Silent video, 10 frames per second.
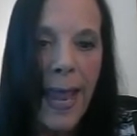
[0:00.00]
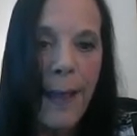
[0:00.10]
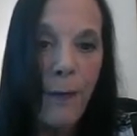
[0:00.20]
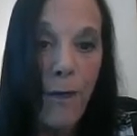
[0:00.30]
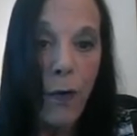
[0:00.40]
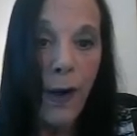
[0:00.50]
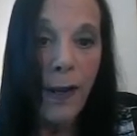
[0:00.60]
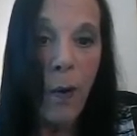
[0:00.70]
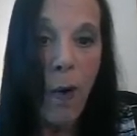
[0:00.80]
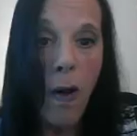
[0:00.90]
And before
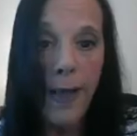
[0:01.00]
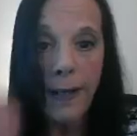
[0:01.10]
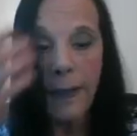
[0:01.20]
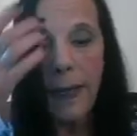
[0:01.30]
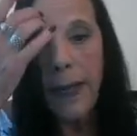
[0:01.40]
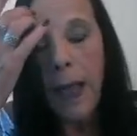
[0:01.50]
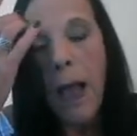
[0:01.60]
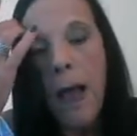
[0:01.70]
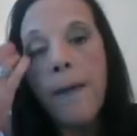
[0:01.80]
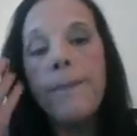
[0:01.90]
I go on,
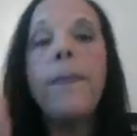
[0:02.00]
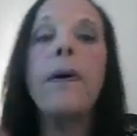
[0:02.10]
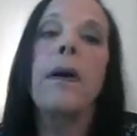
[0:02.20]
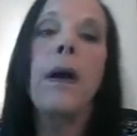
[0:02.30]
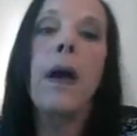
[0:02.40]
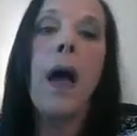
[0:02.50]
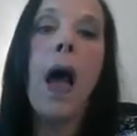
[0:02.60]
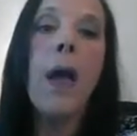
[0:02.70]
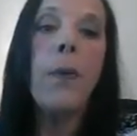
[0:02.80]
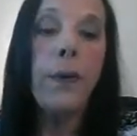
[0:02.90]

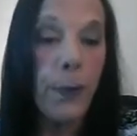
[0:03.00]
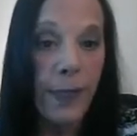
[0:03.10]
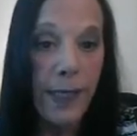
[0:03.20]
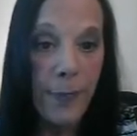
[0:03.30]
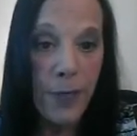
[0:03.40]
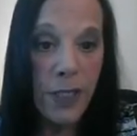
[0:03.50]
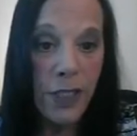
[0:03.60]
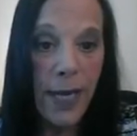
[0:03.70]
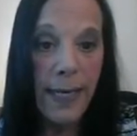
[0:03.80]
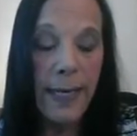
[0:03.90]
I would really
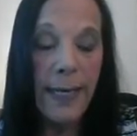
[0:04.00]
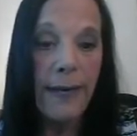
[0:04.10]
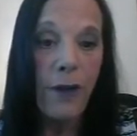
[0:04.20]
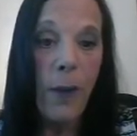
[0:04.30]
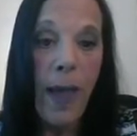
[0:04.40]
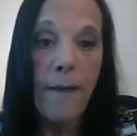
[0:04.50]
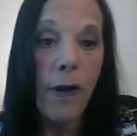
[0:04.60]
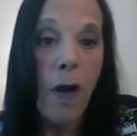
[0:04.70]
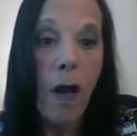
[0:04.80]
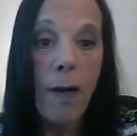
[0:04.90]
appreciate it if you have
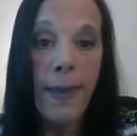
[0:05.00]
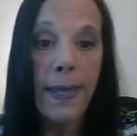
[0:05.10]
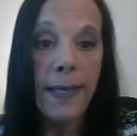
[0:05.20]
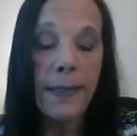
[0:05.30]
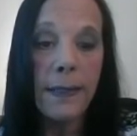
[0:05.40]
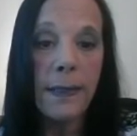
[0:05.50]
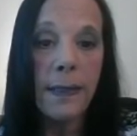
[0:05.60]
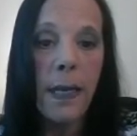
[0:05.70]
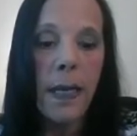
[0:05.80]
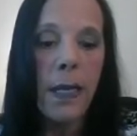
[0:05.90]
a comment.
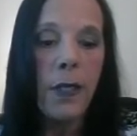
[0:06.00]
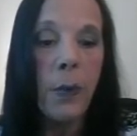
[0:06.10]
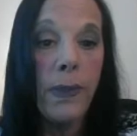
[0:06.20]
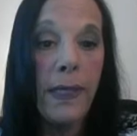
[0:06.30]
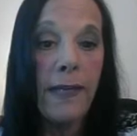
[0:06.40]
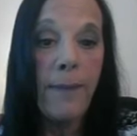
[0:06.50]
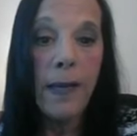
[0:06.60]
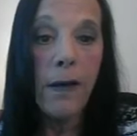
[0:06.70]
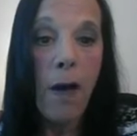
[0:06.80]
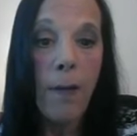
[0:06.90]
You would leave
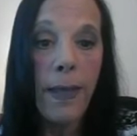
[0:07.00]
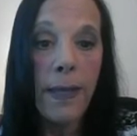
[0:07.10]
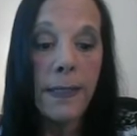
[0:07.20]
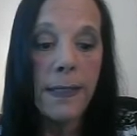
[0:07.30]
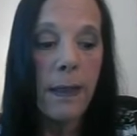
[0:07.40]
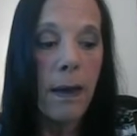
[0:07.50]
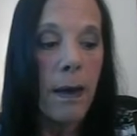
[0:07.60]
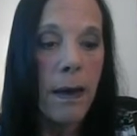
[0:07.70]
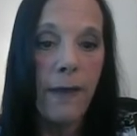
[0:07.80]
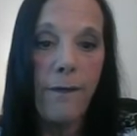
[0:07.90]
me a comment.
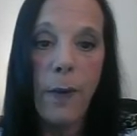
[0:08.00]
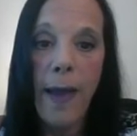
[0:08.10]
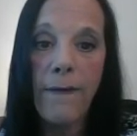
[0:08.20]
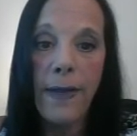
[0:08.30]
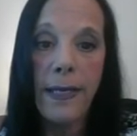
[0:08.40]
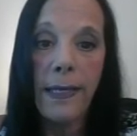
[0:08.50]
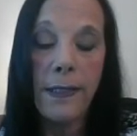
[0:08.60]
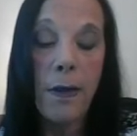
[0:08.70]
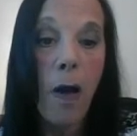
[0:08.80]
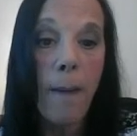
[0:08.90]
If you have
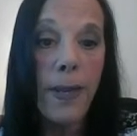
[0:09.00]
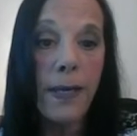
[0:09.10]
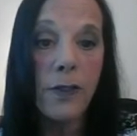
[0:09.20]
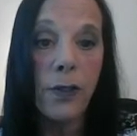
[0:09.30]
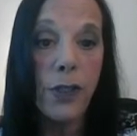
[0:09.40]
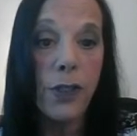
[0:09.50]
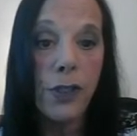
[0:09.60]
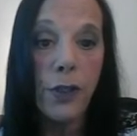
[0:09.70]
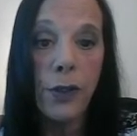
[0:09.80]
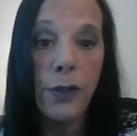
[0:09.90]
any topics or
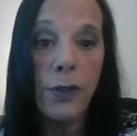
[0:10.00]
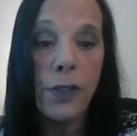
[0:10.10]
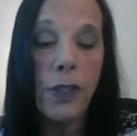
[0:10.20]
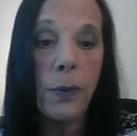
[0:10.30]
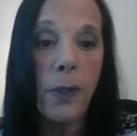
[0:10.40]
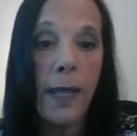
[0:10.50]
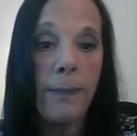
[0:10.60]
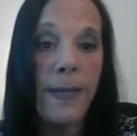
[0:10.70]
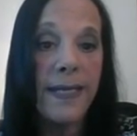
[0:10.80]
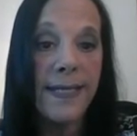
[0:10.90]
concerns you would
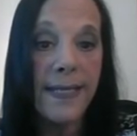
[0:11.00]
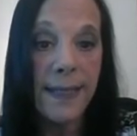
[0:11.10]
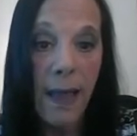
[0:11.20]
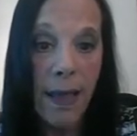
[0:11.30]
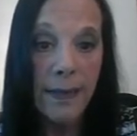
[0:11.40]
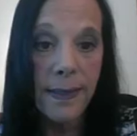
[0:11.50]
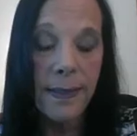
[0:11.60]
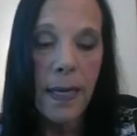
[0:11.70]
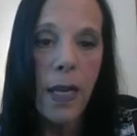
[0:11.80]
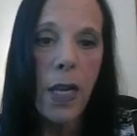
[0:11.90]
like me to
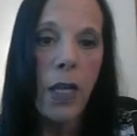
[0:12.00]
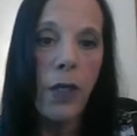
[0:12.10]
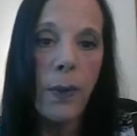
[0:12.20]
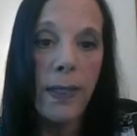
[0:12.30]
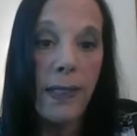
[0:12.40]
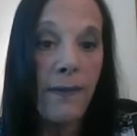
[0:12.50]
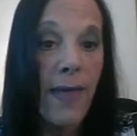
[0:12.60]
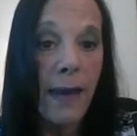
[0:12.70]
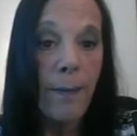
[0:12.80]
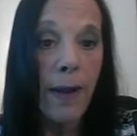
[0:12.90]
discuss, you can leave
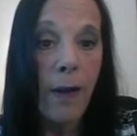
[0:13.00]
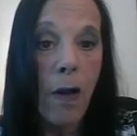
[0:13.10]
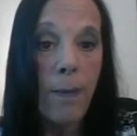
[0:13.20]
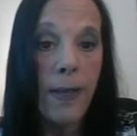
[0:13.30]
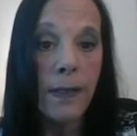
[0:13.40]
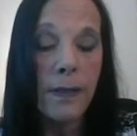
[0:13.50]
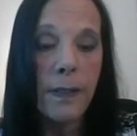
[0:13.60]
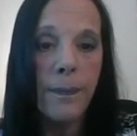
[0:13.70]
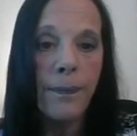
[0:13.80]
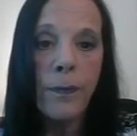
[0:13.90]
that in my
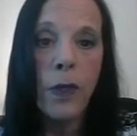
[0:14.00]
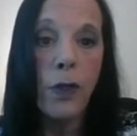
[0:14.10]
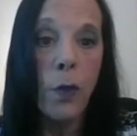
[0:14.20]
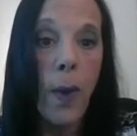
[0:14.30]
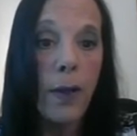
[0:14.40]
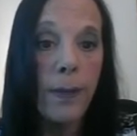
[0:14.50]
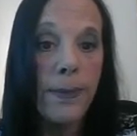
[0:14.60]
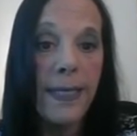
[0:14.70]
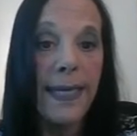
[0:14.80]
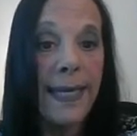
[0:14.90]
comments. You're
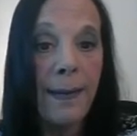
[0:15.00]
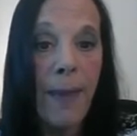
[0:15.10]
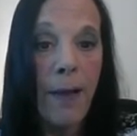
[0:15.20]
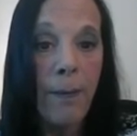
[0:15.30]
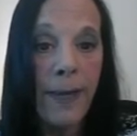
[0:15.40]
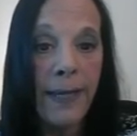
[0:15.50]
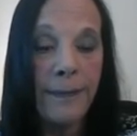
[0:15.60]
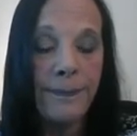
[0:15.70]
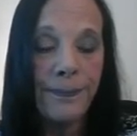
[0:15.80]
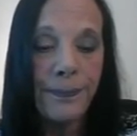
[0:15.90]
welcome to email
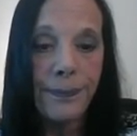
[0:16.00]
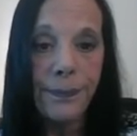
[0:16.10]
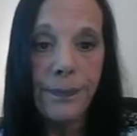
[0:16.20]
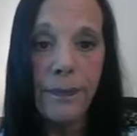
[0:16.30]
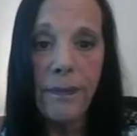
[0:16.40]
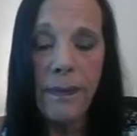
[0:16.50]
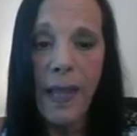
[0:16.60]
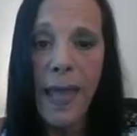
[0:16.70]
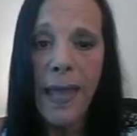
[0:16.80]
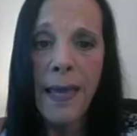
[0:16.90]
me,
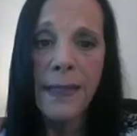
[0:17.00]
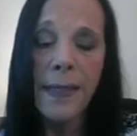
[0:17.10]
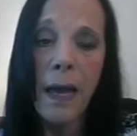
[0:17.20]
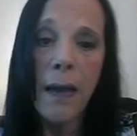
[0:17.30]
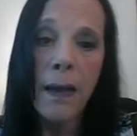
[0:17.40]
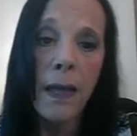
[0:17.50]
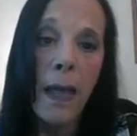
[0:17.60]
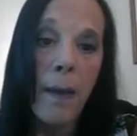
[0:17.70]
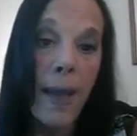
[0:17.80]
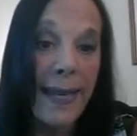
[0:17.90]
and
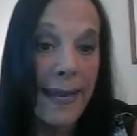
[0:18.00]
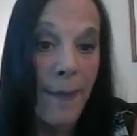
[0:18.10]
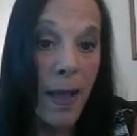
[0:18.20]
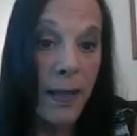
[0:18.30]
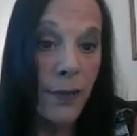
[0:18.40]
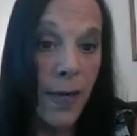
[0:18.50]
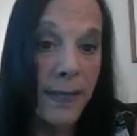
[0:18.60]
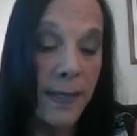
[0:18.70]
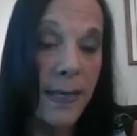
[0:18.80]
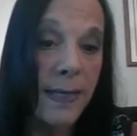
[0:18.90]
my email
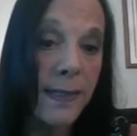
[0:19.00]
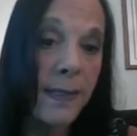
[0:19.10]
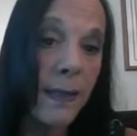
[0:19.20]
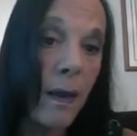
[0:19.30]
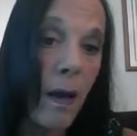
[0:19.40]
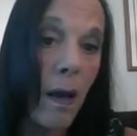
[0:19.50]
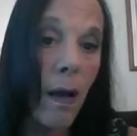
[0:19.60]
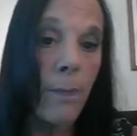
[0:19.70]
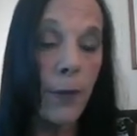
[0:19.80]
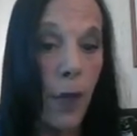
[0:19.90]
address is
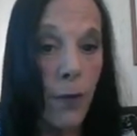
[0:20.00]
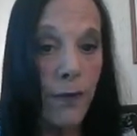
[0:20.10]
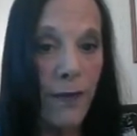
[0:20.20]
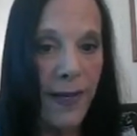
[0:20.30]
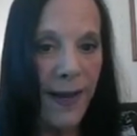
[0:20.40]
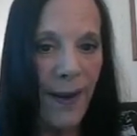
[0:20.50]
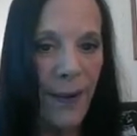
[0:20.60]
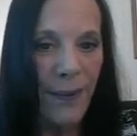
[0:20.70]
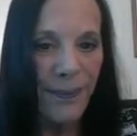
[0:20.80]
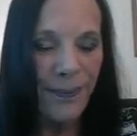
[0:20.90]
below the
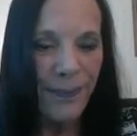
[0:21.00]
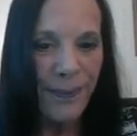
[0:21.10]
video.